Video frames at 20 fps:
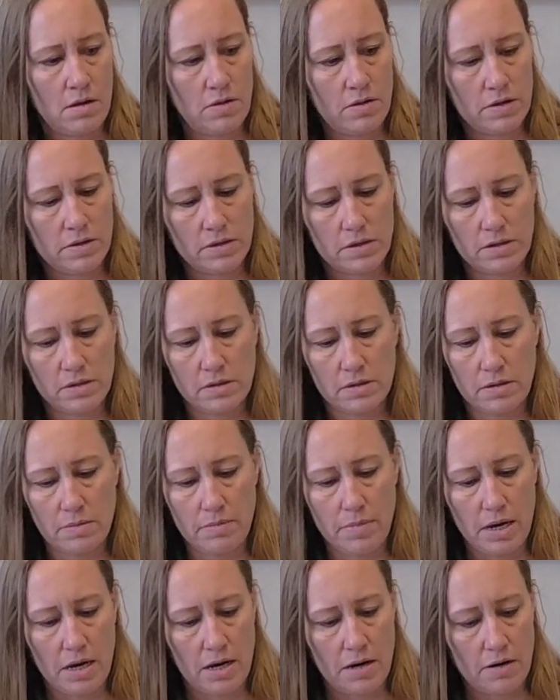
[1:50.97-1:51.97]
this is
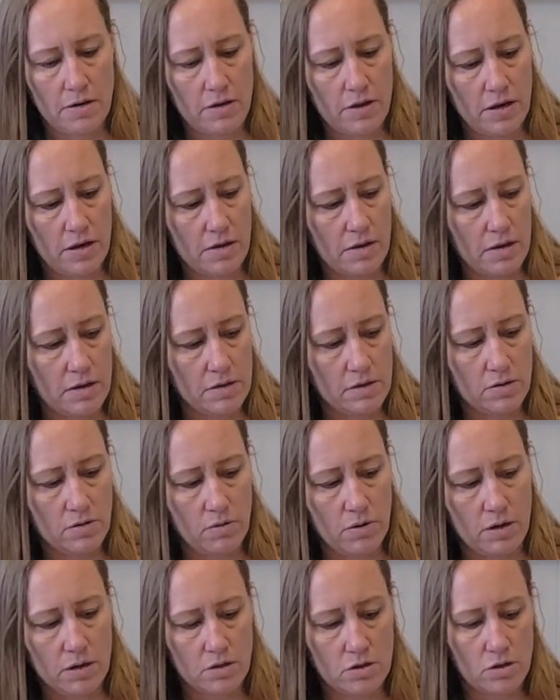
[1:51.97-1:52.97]
the main thing that's
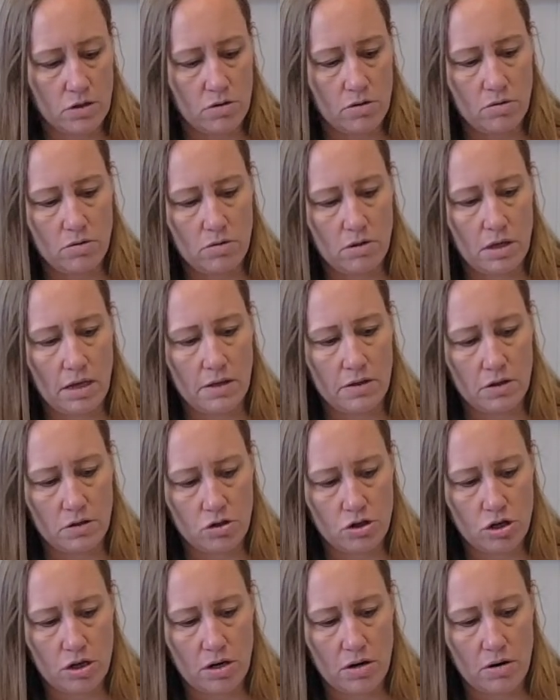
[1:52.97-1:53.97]
going to let
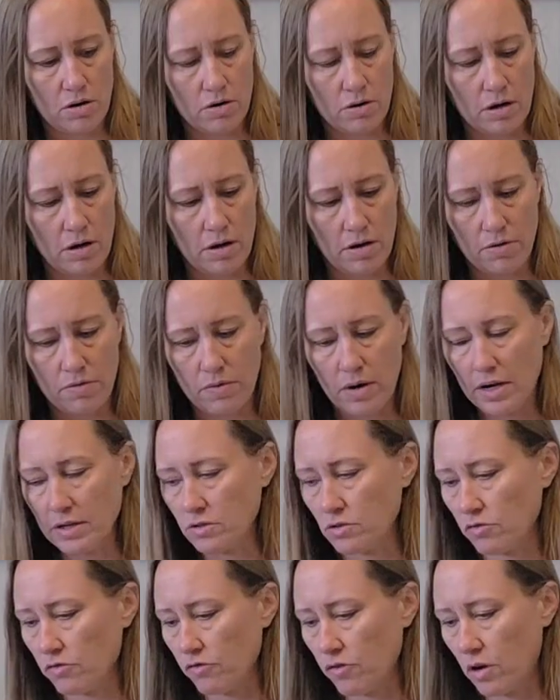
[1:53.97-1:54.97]
the chair
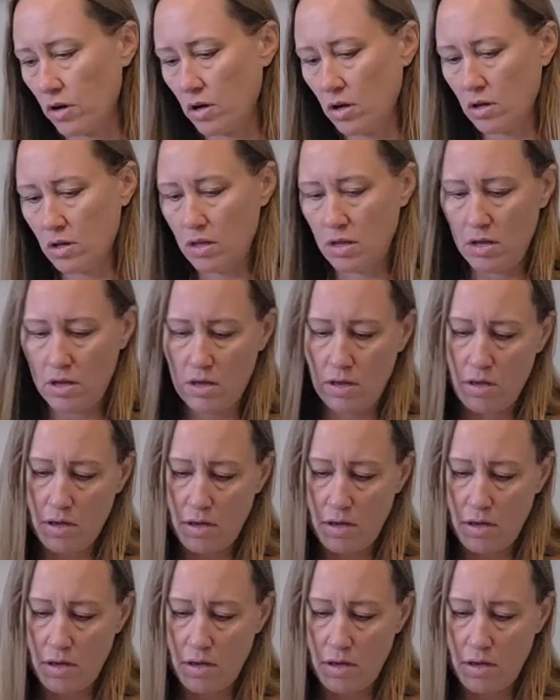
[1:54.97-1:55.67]
rise or fall.